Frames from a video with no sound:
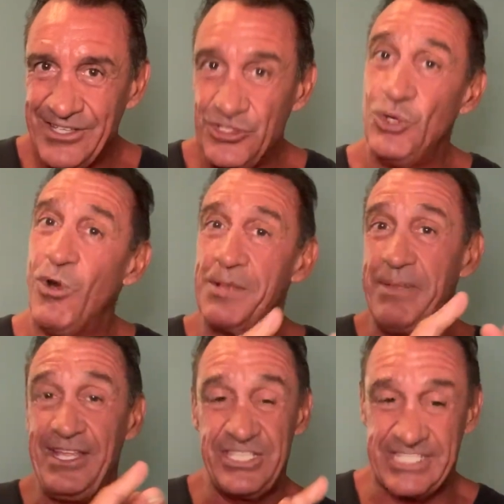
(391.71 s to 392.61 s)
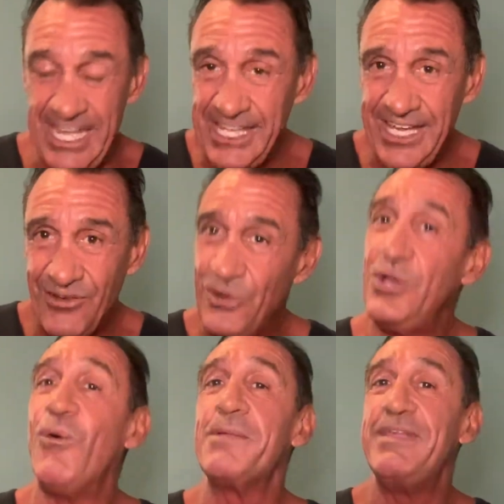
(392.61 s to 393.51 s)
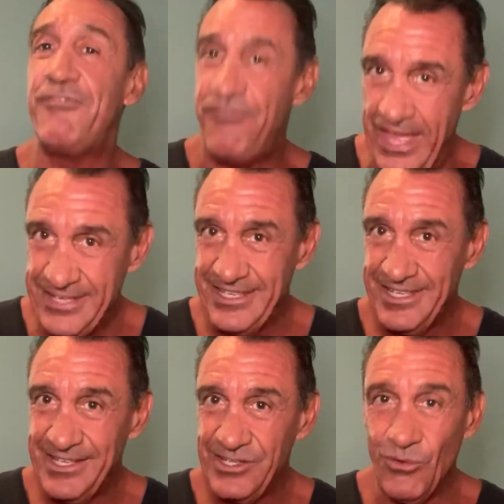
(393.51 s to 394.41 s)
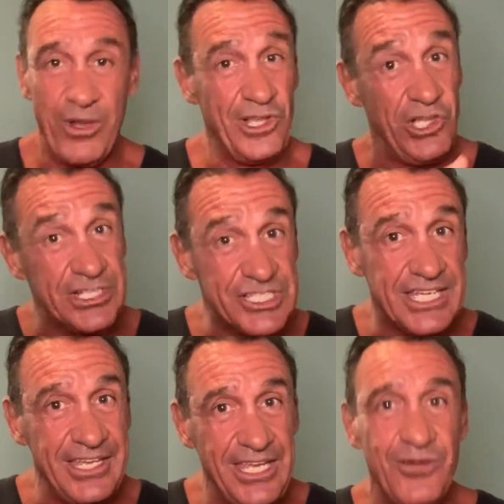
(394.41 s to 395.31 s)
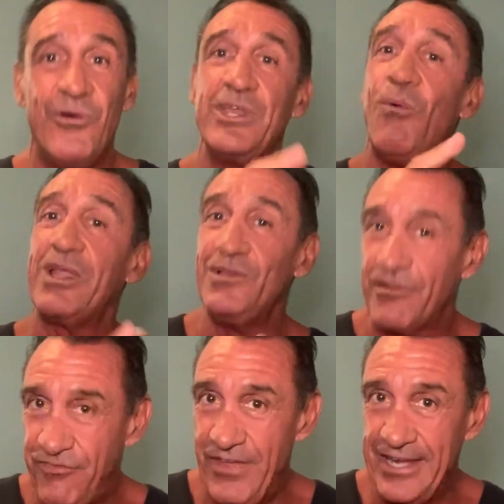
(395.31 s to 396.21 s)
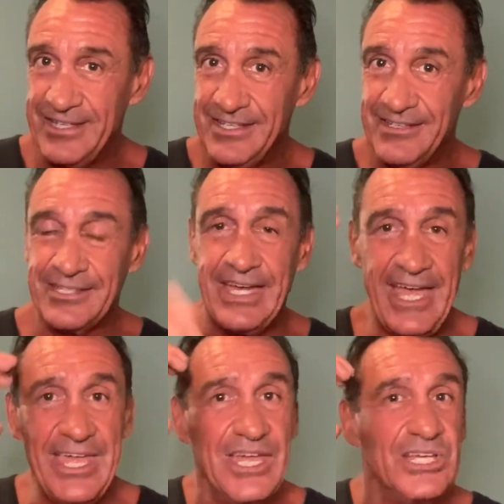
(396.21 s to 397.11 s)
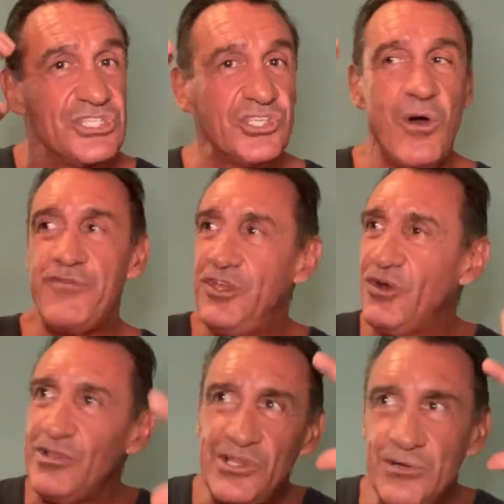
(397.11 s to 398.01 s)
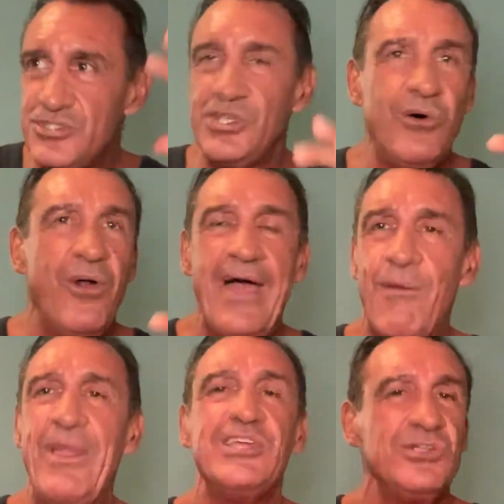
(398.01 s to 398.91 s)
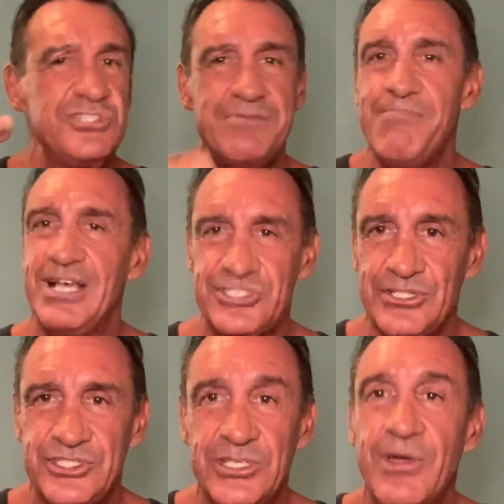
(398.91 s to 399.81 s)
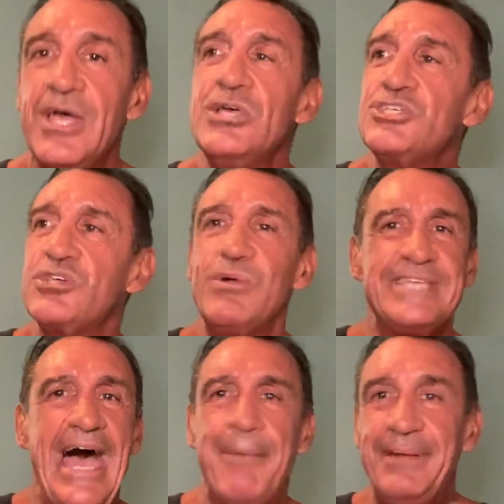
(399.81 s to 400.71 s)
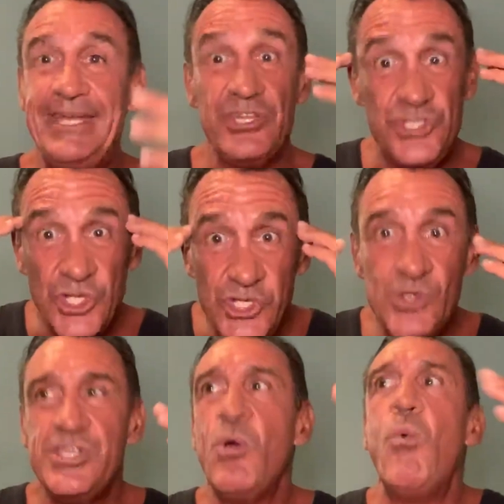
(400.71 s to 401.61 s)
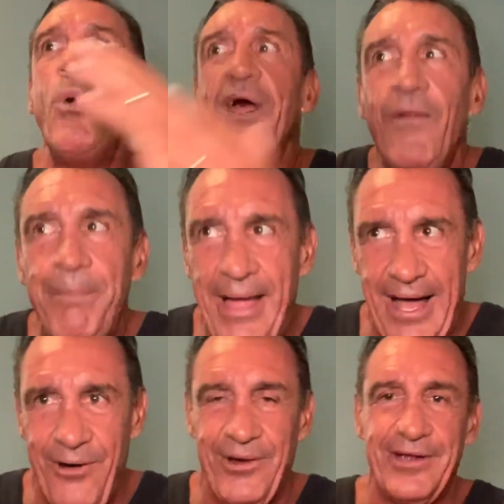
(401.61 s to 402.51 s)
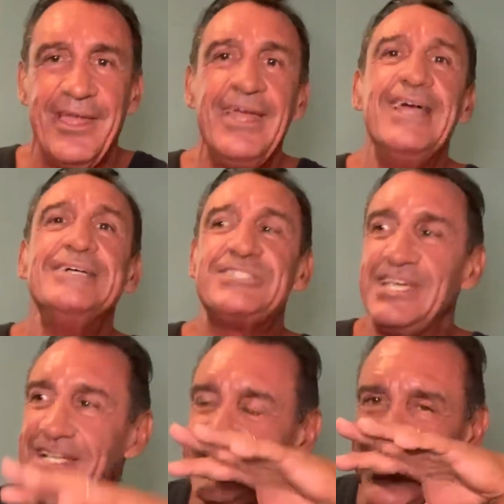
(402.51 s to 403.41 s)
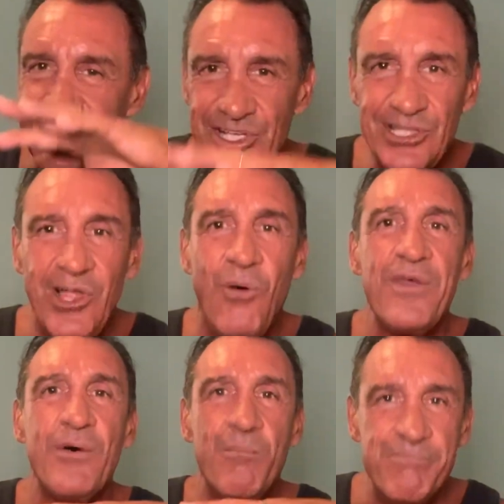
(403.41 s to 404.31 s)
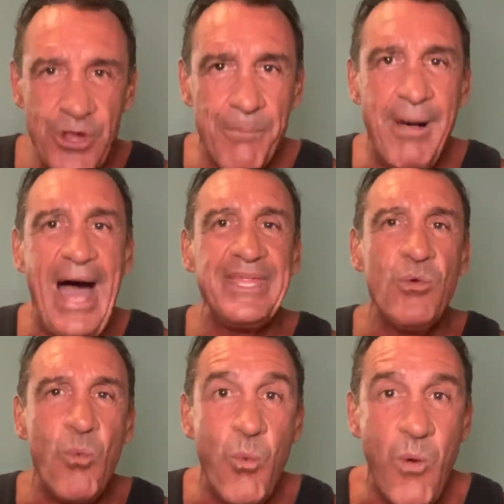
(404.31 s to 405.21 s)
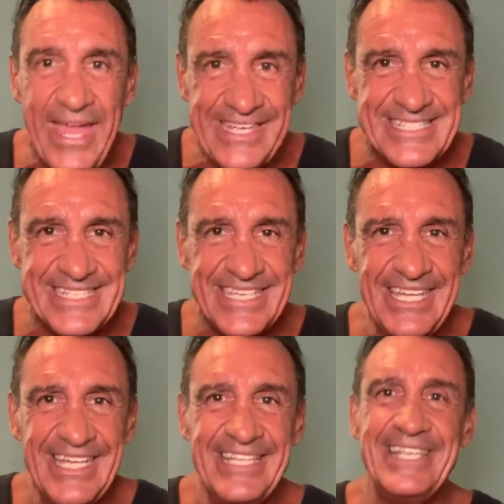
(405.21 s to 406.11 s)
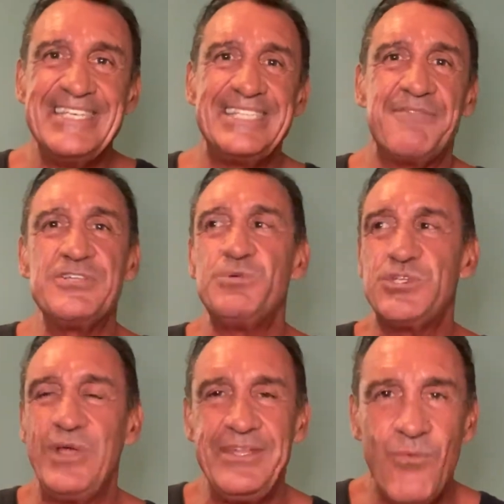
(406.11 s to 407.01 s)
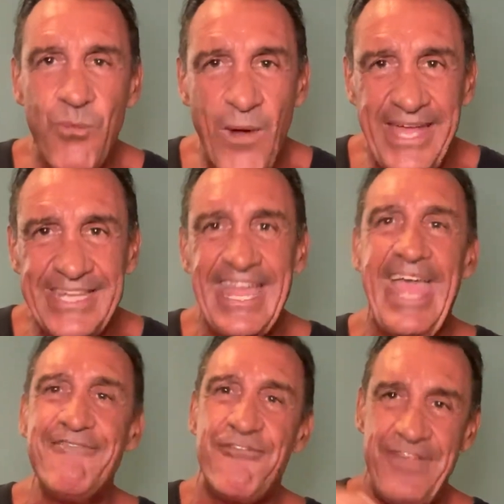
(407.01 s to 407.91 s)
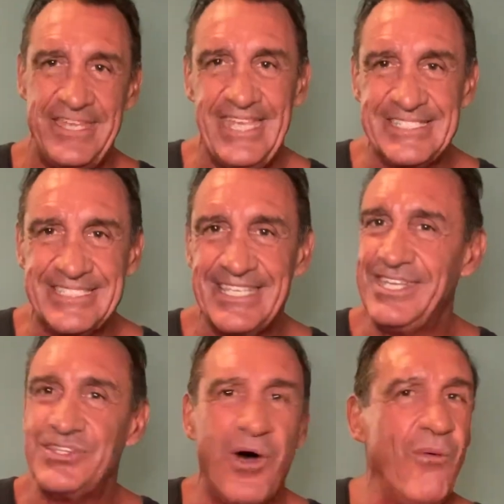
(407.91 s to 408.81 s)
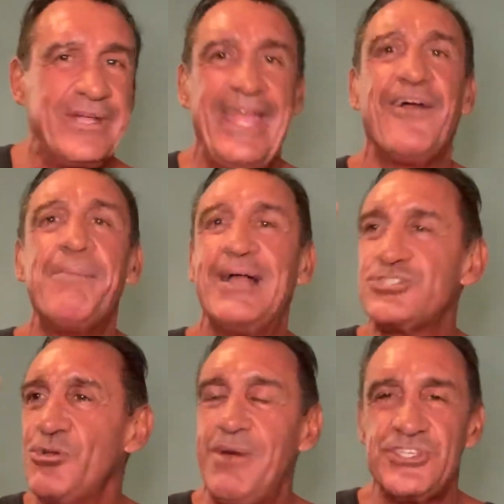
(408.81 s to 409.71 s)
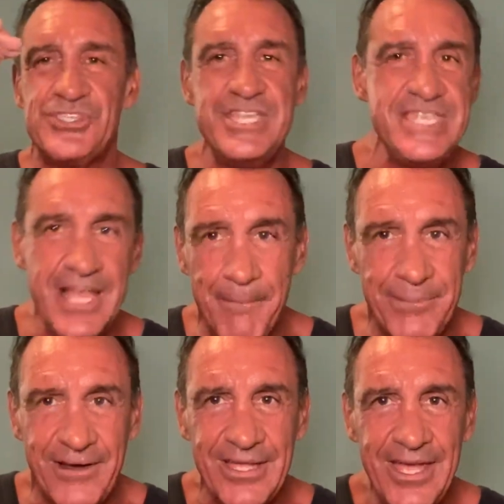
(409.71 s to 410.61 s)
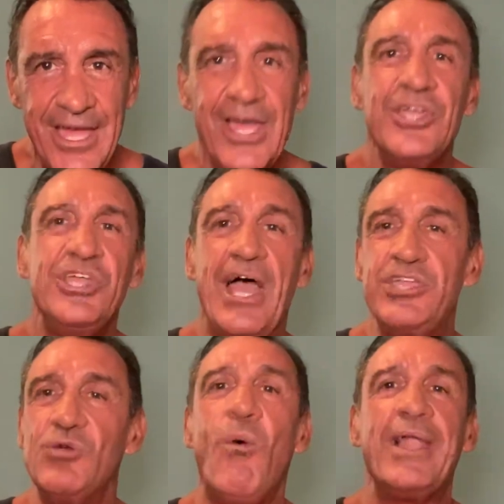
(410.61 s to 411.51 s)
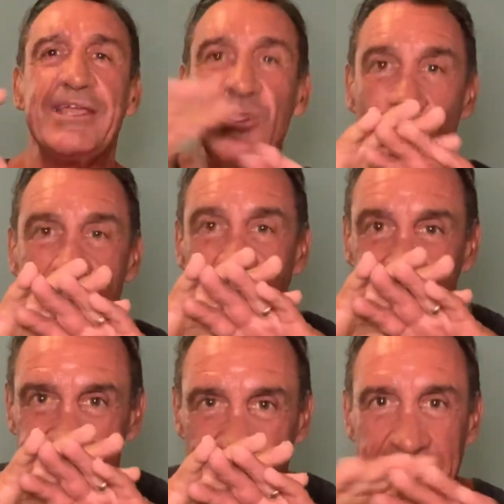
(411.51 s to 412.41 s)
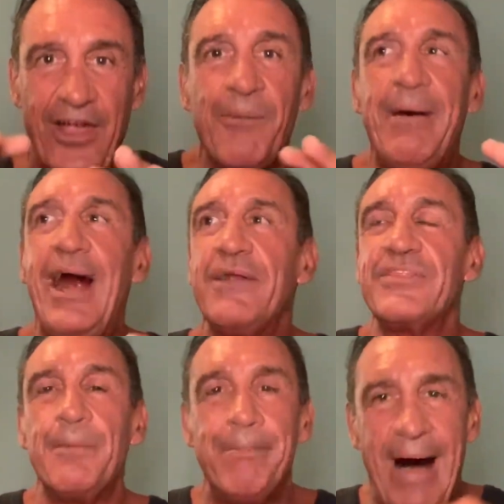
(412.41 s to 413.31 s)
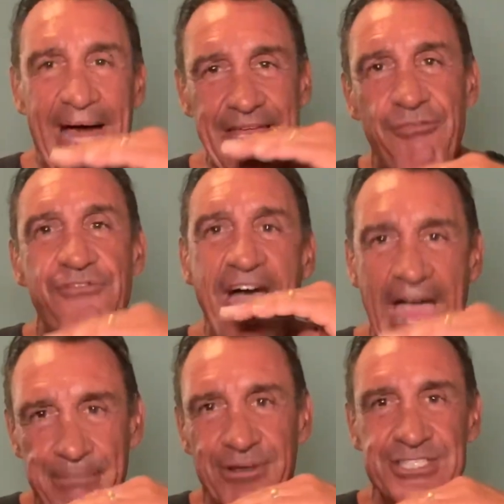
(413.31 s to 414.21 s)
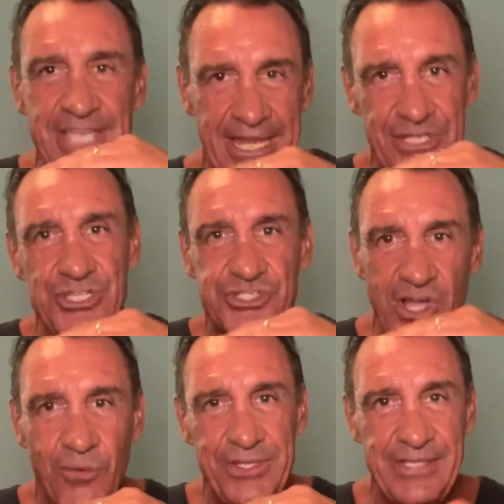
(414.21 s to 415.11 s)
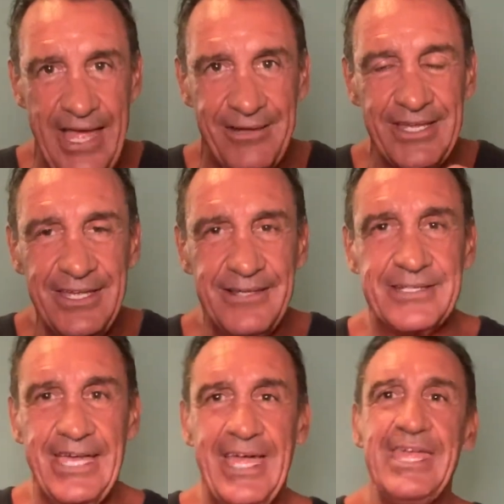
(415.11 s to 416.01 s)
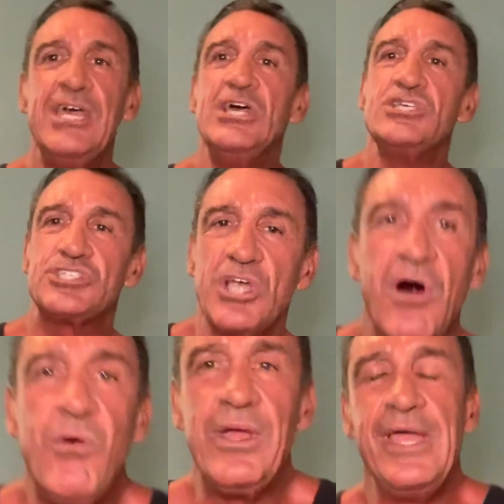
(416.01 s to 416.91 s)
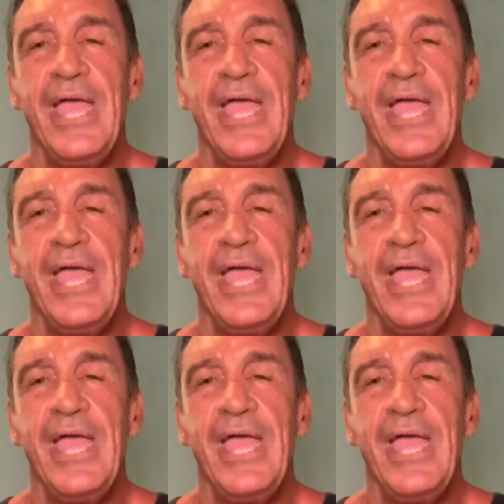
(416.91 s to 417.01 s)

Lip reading: Do you want to be skinny or do you want to be fit? You want to look skinny or do you want to look fit? Okay, so if you're losing all that weight, you're losing muscle too. So what's happening is you're using willpower to lower your body weight. There's a difference between weight and fitness. You don't care about so much the number. You care about the body fat percentage that's going down. Okay, so